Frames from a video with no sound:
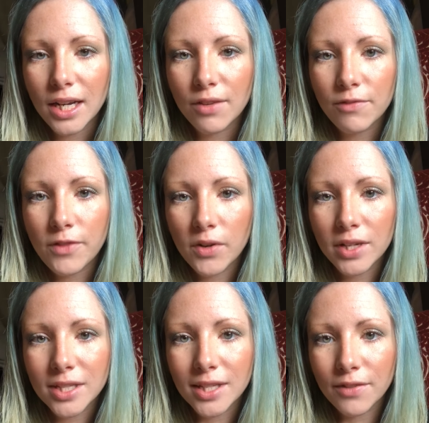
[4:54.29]

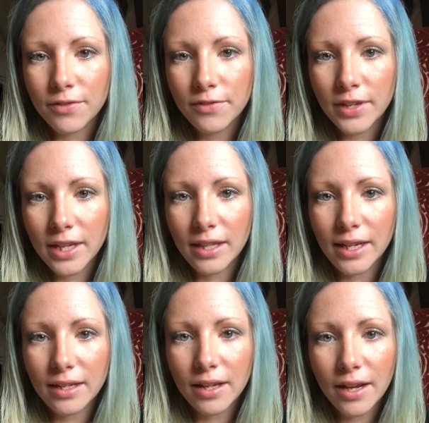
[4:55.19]
focused on
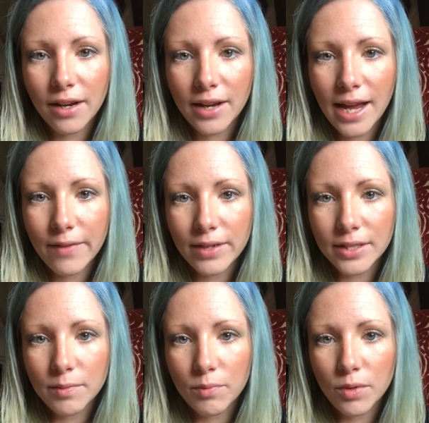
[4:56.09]
feeling, not on having
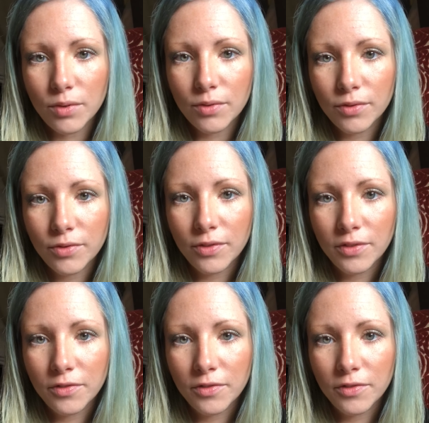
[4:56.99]
to move.